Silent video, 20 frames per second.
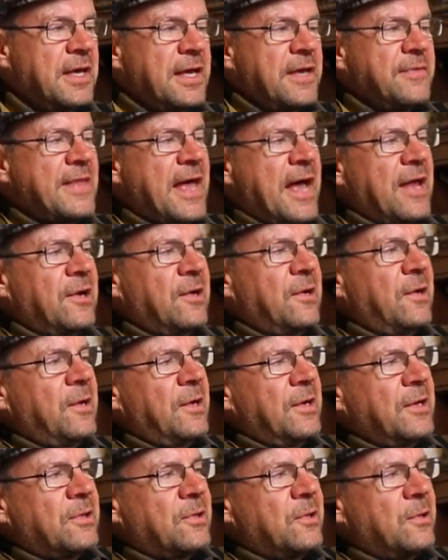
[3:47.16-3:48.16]
And that
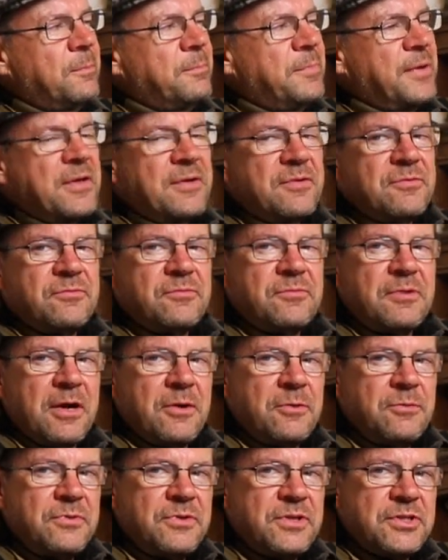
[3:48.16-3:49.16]
little bit
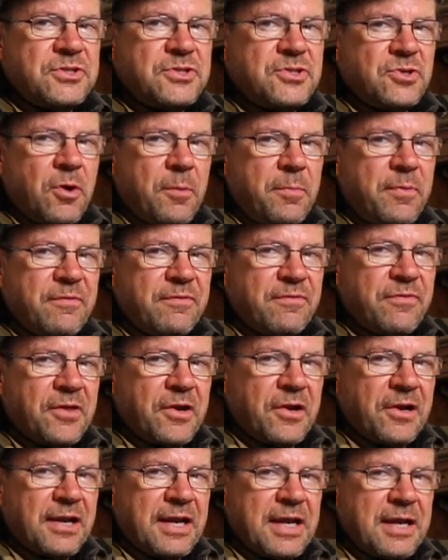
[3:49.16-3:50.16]
round the top of
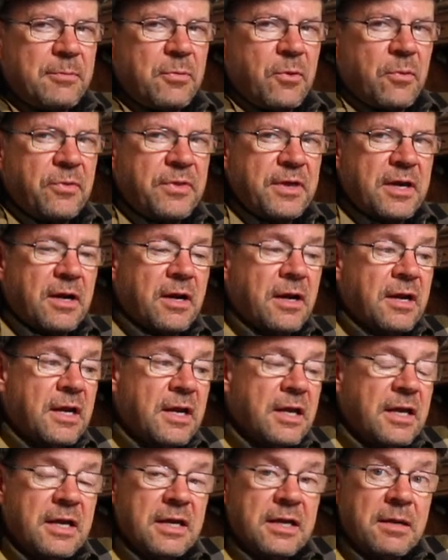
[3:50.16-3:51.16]
the label there.
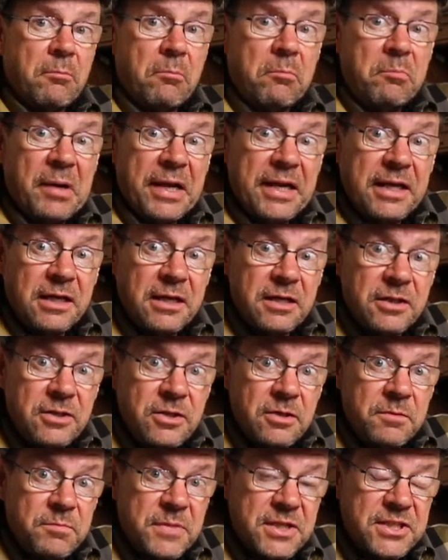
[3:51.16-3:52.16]
Blinking
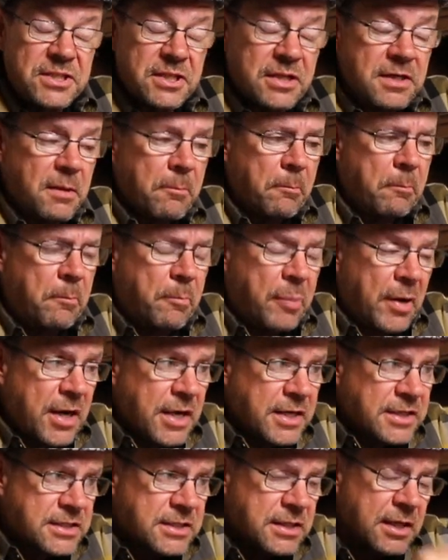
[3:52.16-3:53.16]
you'd miss it,
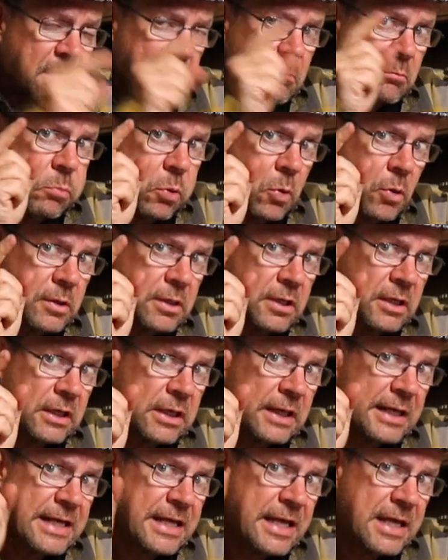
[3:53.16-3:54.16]
but
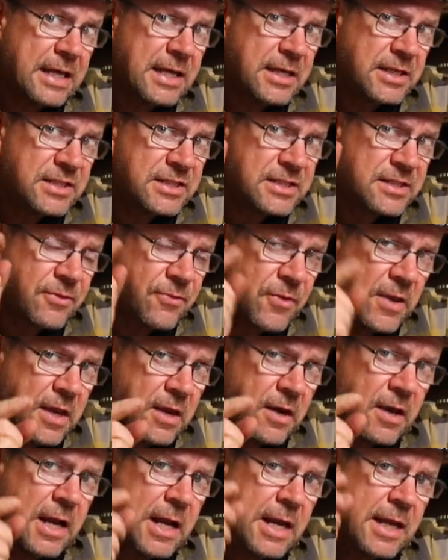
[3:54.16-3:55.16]
importantly it's
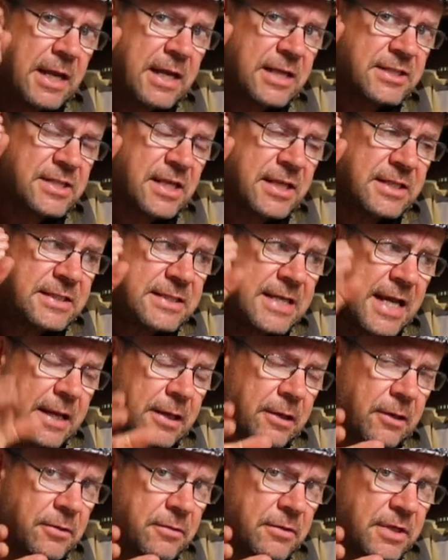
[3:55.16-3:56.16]
there. It's a
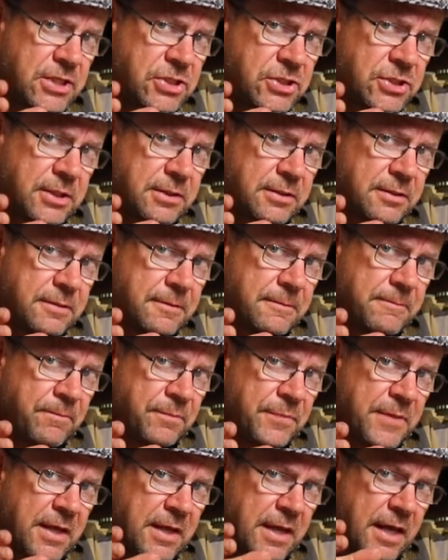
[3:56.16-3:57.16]
declaration
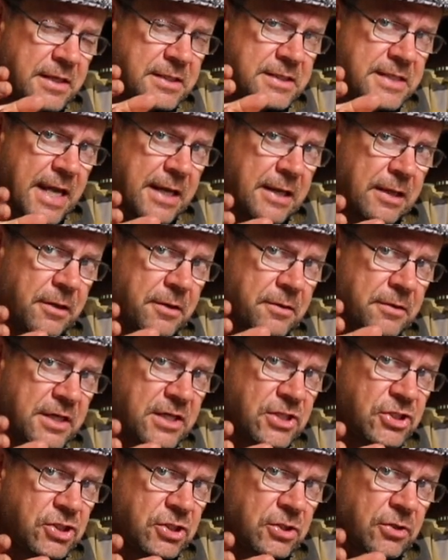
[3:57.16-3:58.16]
of
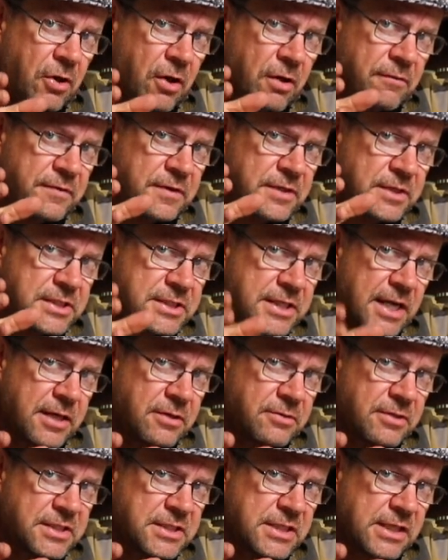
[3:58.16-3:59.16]

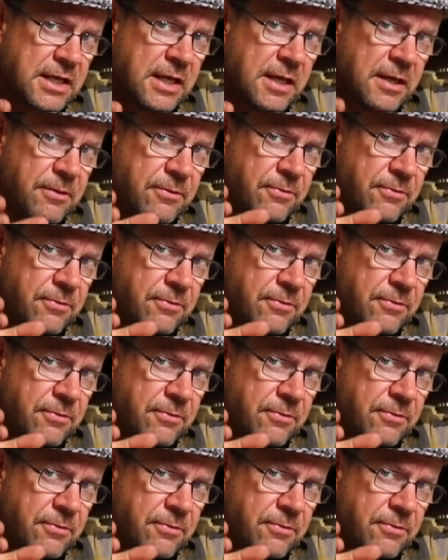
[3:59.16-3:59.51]
integrity.